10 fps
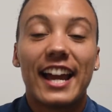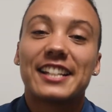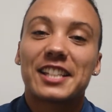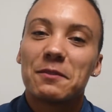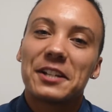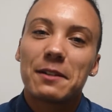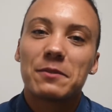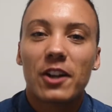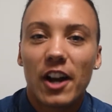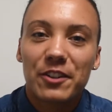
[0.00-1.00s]
Hey, so my
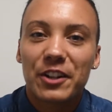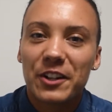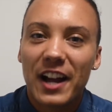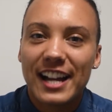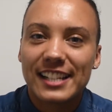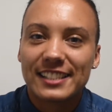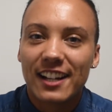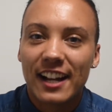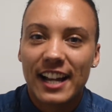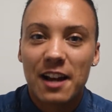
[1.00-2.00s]
name's Cairo and
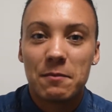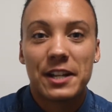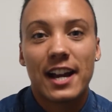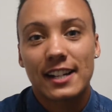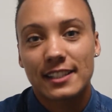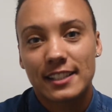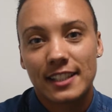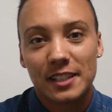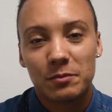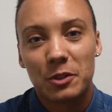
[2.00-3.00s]
I am an
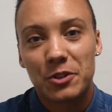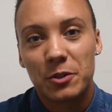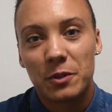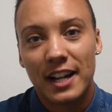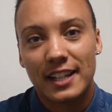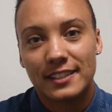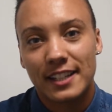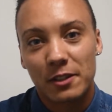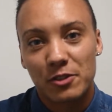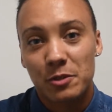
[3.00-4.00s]
actor, model and
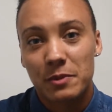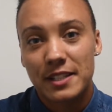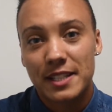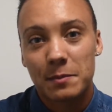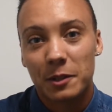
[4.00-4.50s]
LGBT